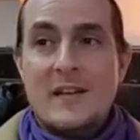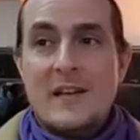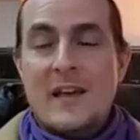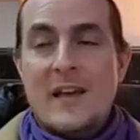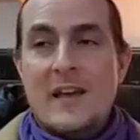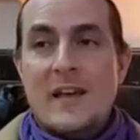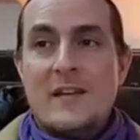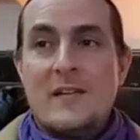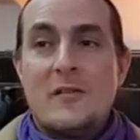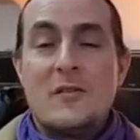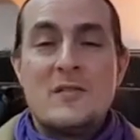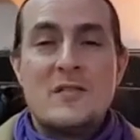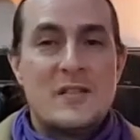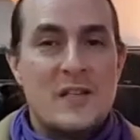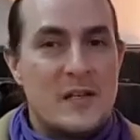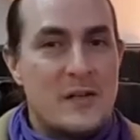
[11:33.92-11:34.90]
and
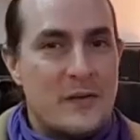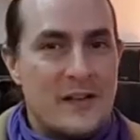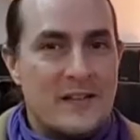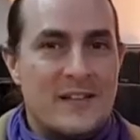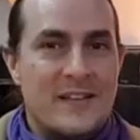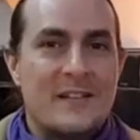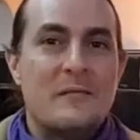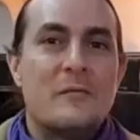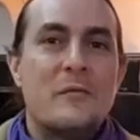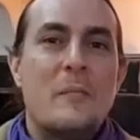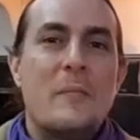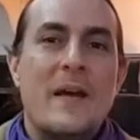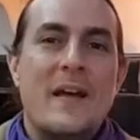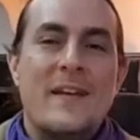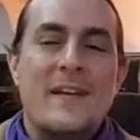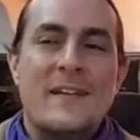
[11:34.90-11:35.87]
considerate
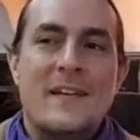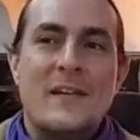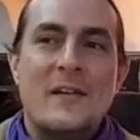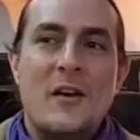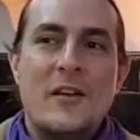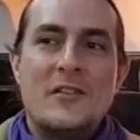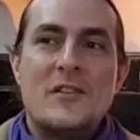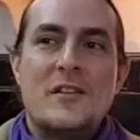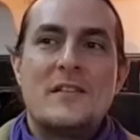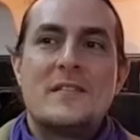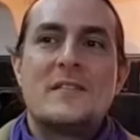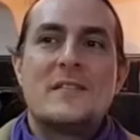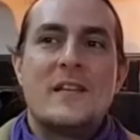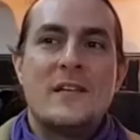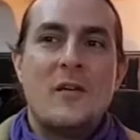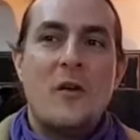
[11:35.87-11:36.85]
rebellion, and not
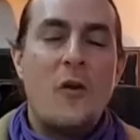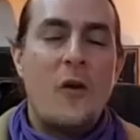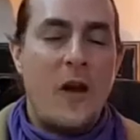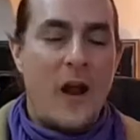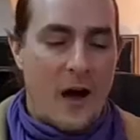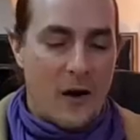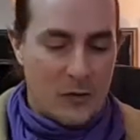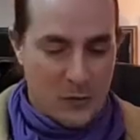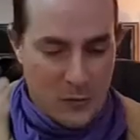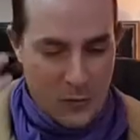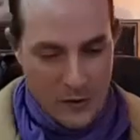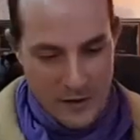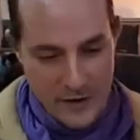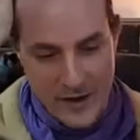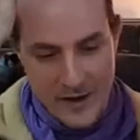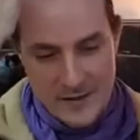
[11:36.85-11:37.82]
just an all-out
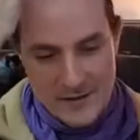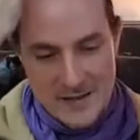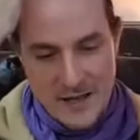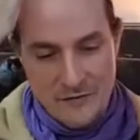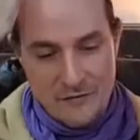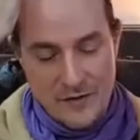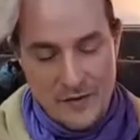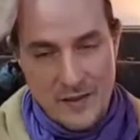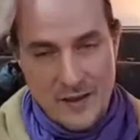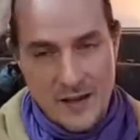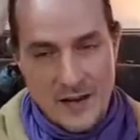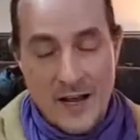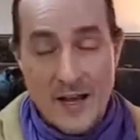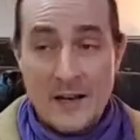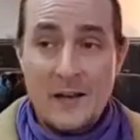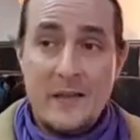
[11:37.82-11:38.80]
war against everything
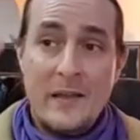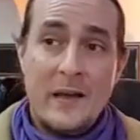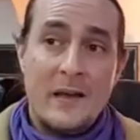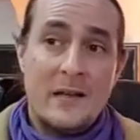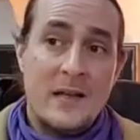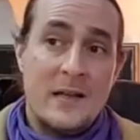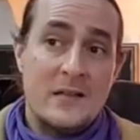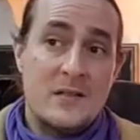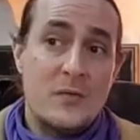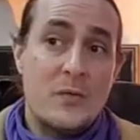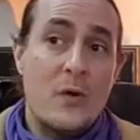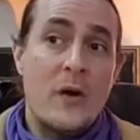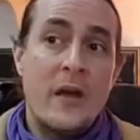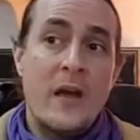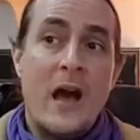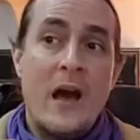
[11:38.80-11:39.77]
and anything, and then
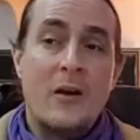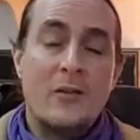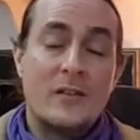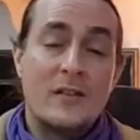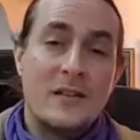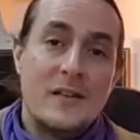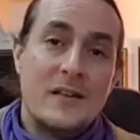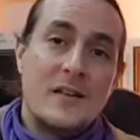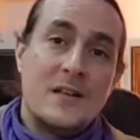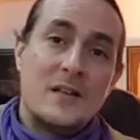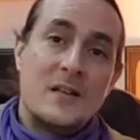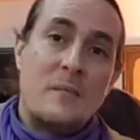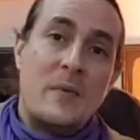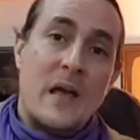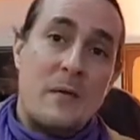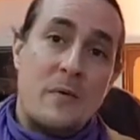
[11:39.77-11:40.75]
throwing out the
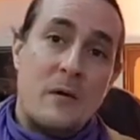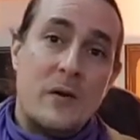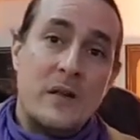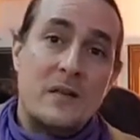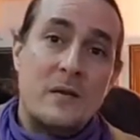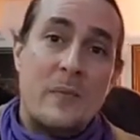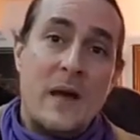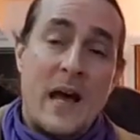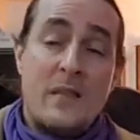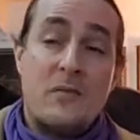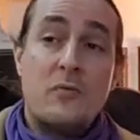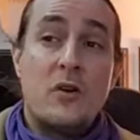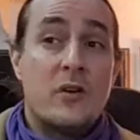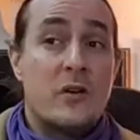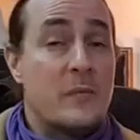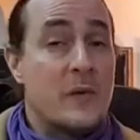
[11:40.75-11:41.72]
baby with the
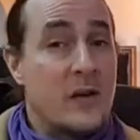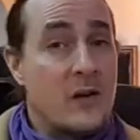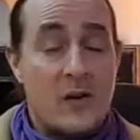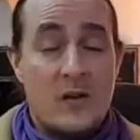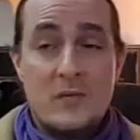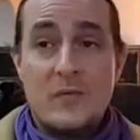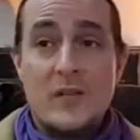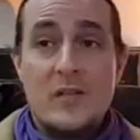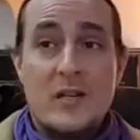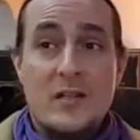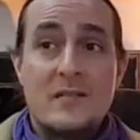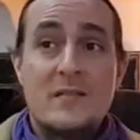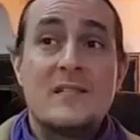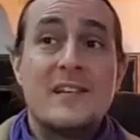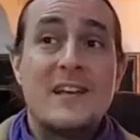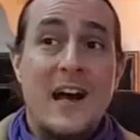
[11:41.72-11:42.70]
bathwater because we
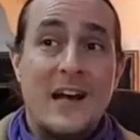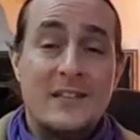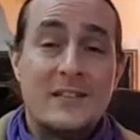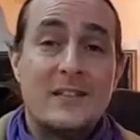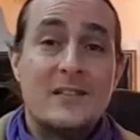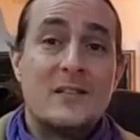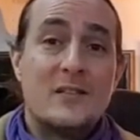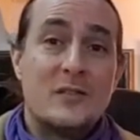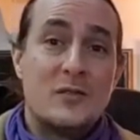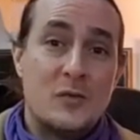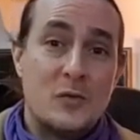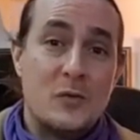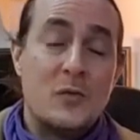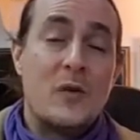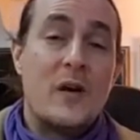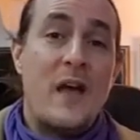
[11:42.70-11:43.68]
just got
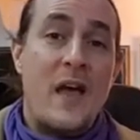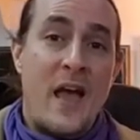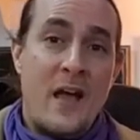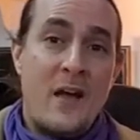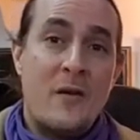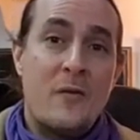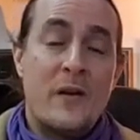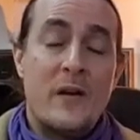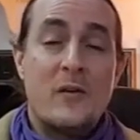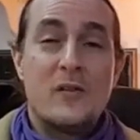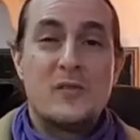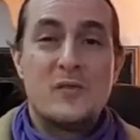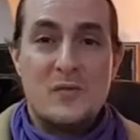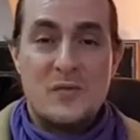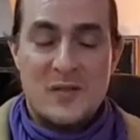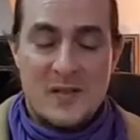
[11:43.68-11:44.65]
too angry or
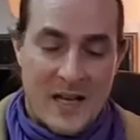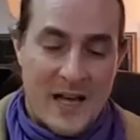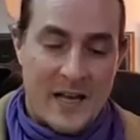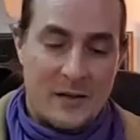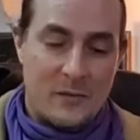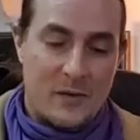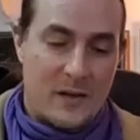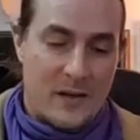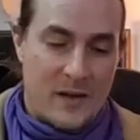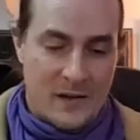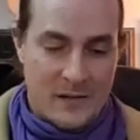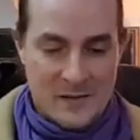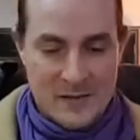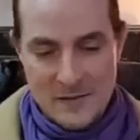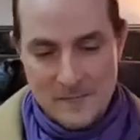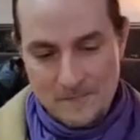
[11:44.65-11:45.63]
too sad with
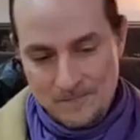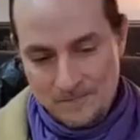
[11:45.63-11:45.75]
things.